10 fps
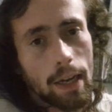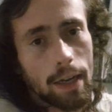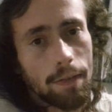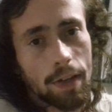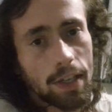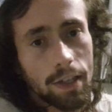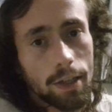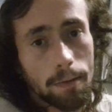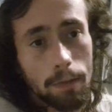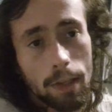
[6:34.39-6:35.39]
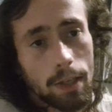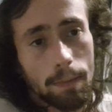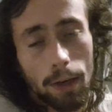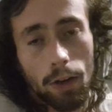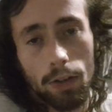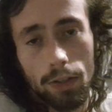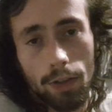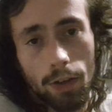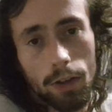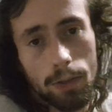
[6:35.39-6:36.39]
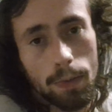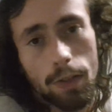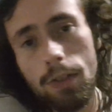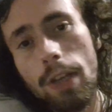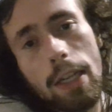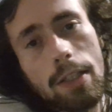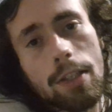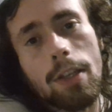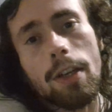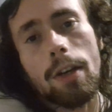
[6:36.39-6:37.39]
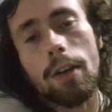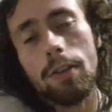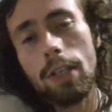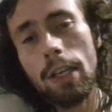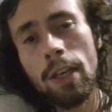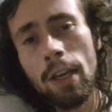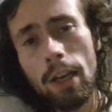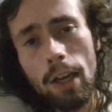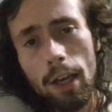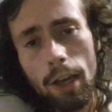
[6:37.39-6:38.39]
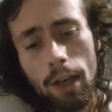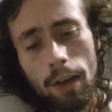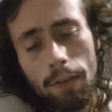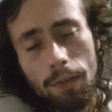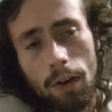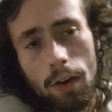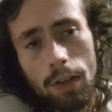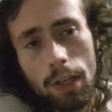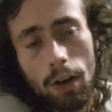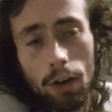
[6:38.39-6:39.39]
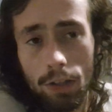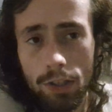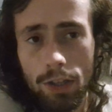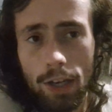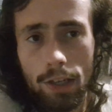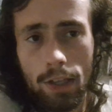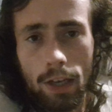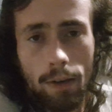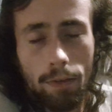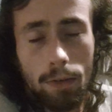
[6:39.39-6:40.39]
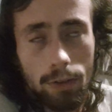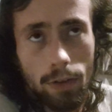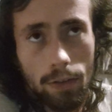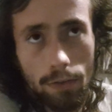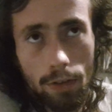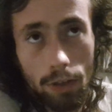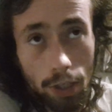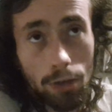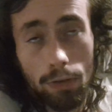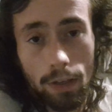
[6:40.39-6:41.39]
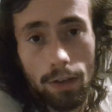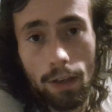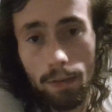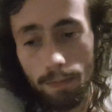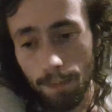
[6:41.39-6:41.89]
if I didn't complete my college course, because you had to, because it for the college thing, sorry, for the uni thing,